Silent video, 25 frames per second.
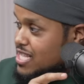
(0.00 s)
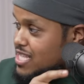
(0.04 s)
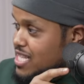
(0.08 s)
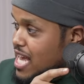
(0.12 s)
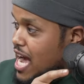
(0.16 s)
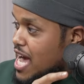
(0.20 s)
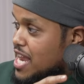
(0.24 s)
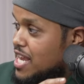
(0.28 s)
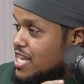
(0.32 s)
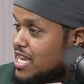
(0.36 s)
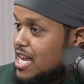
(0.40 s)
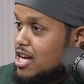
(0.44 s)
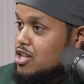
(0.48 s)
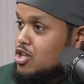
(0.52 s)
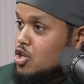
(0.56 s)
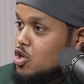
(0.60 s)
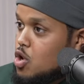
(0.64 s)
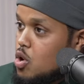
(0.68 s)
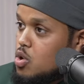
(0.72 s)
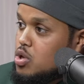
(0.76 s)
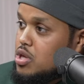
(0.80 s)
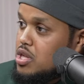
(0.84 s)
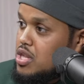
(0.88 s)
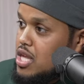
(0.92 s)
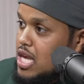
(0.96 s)
decided now to
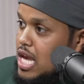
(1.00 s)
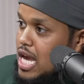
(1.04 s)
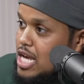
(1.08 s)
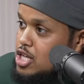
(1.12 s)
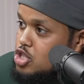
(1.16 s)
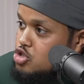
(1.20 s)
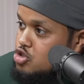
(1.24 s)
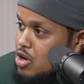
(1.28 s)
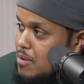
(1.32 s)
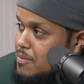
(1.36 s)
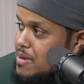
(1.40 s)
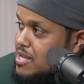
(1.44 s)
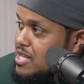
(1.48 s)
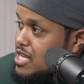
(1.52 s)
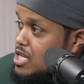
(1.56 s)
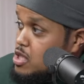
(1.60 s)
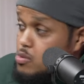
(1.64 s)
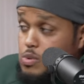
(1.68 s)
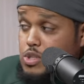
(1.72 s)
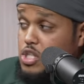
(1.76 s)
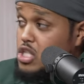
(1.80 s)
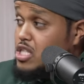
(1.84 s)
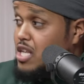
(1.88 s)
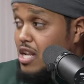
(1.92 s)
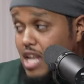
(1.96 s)
go to the extremities,
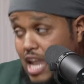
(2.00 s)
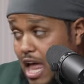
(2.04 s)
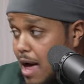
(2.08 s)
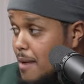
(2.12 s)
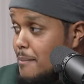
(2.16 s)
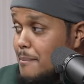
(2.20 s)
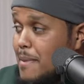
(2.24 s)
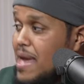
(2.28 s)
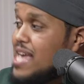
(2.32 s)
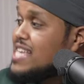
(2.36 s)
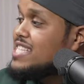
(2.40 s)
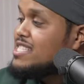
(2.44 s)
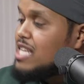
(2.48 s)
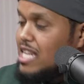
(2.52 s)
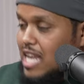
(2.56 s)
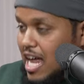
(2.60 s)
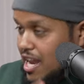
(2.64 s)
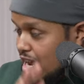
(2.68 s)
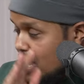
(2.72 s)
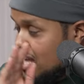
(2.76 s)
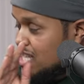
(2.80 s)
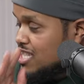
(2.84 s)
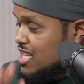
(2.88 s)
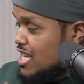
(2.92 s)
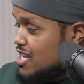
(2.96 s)
which is amazing.
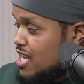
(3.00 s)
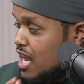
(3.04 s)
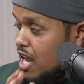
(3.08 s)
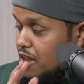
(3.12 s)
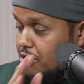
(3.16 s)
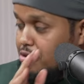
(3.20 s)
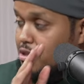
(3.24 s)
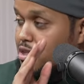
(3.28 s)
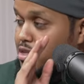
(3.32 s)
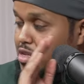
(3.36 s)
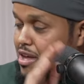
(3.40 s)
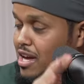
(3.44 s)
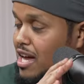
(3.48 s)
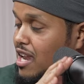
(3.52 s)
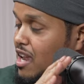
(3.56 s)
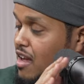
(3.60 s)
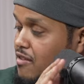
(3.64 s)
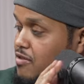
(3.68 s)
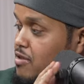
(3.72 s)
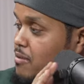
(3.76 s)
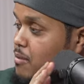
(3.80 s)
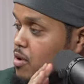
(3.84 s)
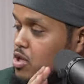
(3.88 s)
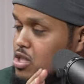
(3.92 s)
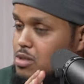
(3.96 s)
And I said, the thing I
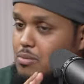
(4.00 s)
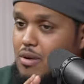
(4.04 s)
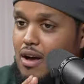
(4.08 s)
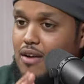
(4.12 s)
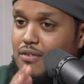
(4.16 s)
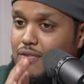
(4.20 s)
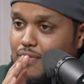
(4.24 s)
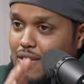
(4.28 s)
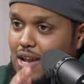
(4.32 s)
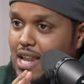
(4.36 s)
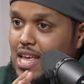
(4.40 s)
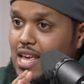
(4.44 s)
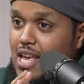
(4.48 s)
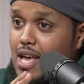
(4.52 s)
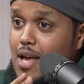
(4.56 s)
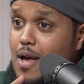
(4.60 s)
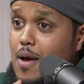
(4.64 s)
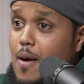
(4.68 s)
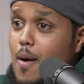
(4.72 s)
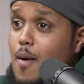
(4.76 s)
love the most about Philly,